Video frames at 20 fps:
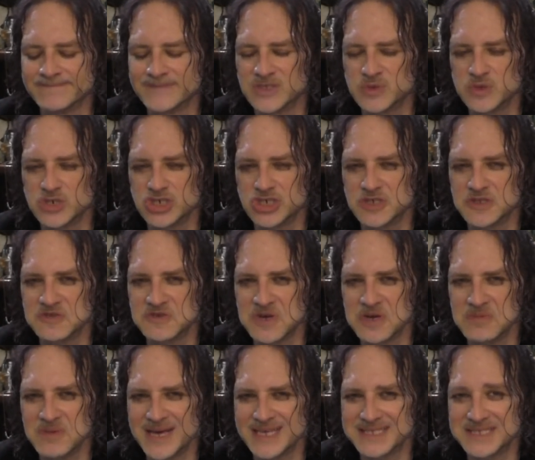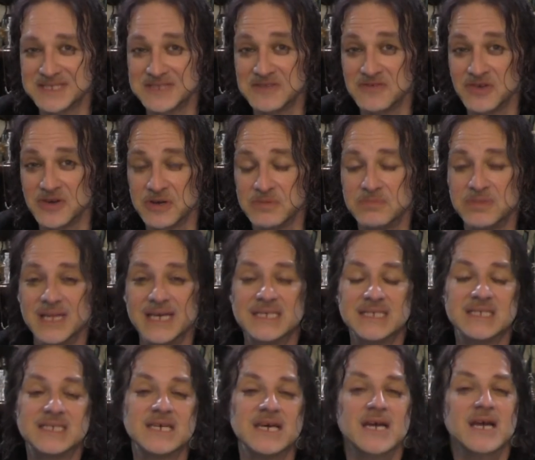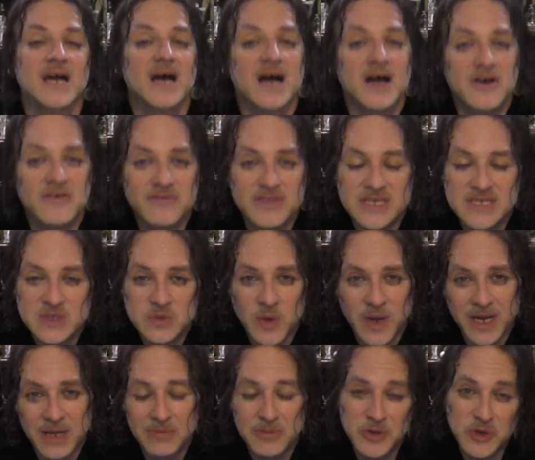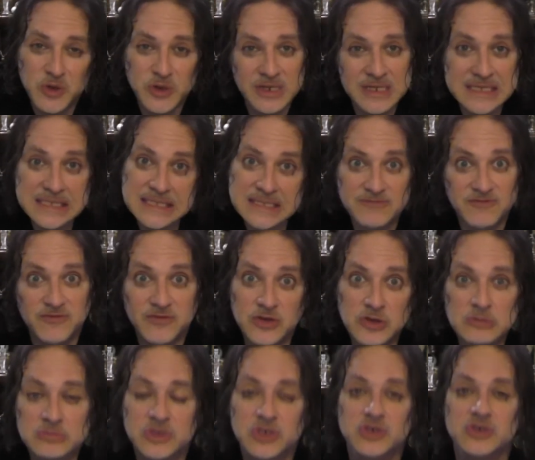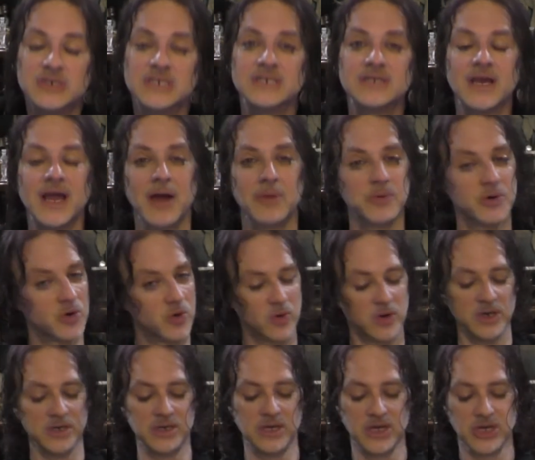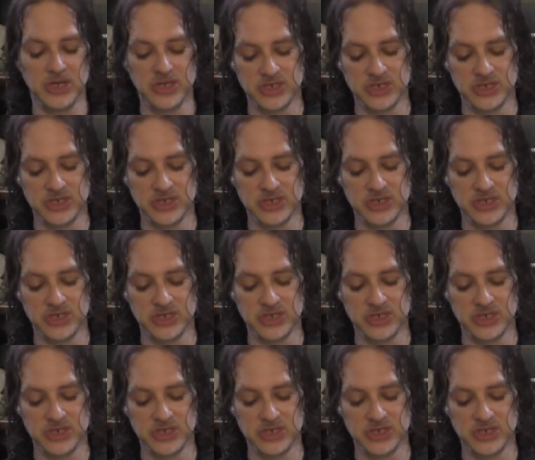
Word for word: So, wishing you the very best and the very blessed of this waning moon, this full moon in Capricorn,